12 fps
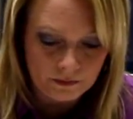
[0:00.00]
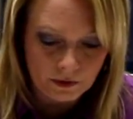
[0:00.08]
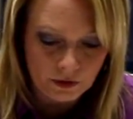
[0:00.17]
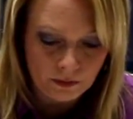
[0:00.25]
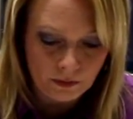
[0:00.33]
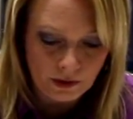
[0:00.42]

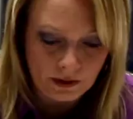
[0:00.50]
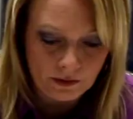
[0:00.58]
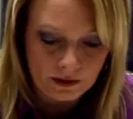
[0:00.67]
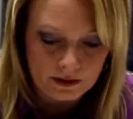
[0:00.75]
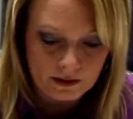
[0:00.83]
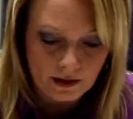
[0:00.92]
group 1
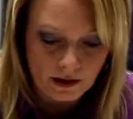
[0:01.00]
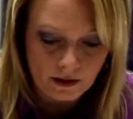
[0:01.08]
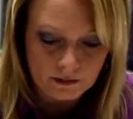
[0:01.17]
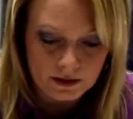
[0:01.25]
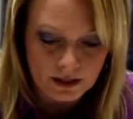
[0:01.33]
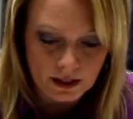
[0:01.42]
was
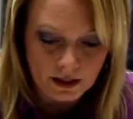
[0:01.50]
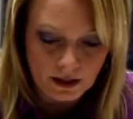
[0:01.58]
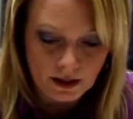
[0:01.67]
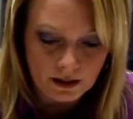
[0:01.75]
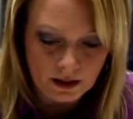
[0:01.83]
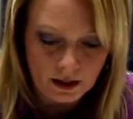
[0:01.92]
D
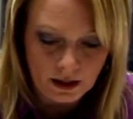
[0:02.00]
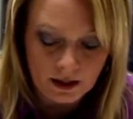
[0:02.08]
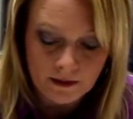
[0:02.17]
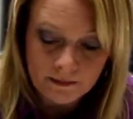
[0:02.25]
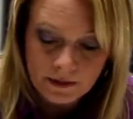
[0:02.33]
and E.